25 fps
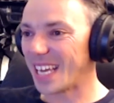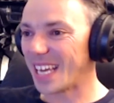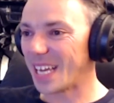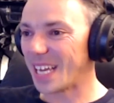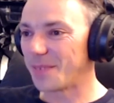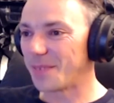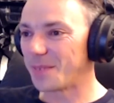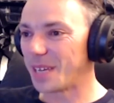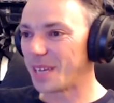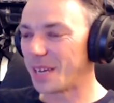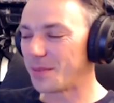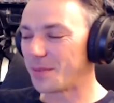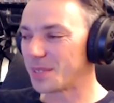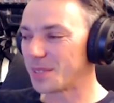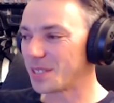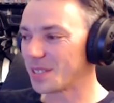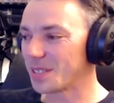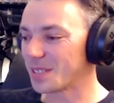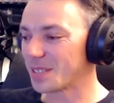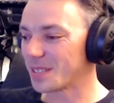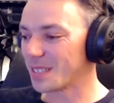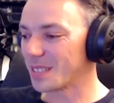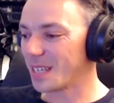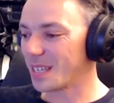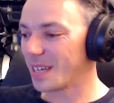yeah. it, it was
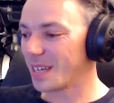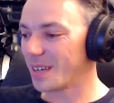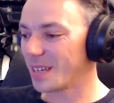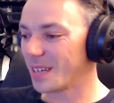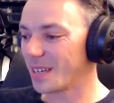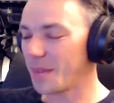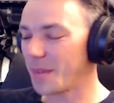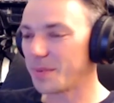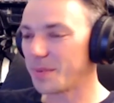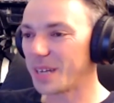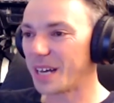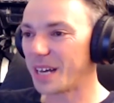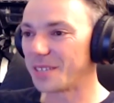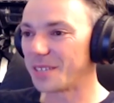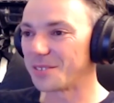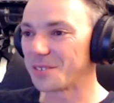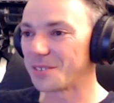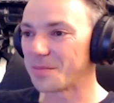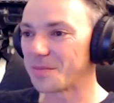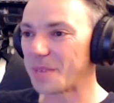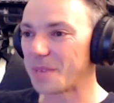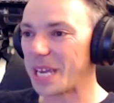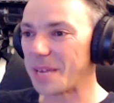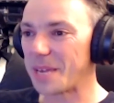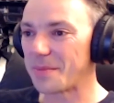just a couple of
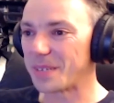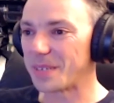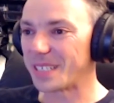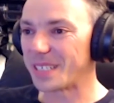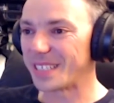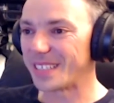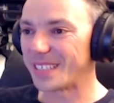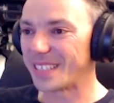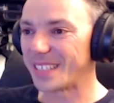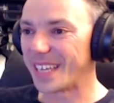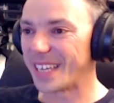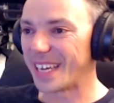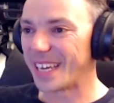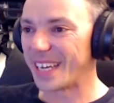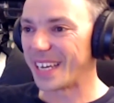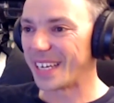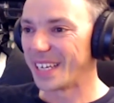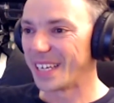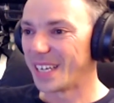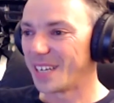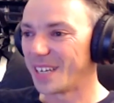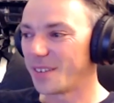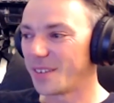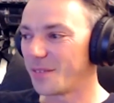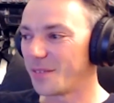hundred people in
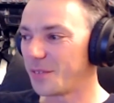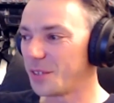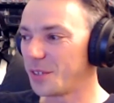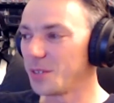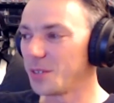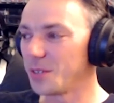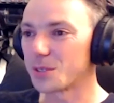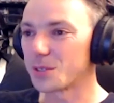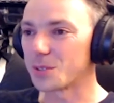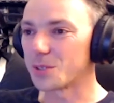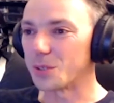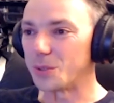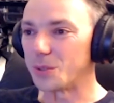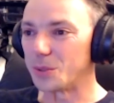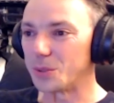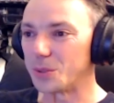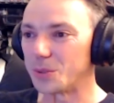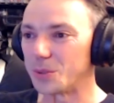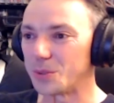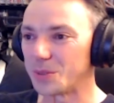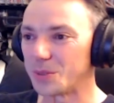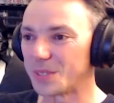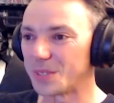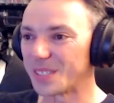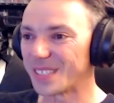there, few
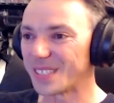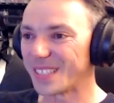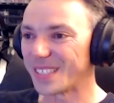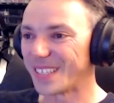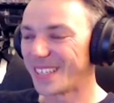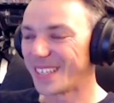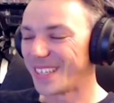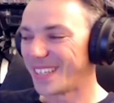stalls.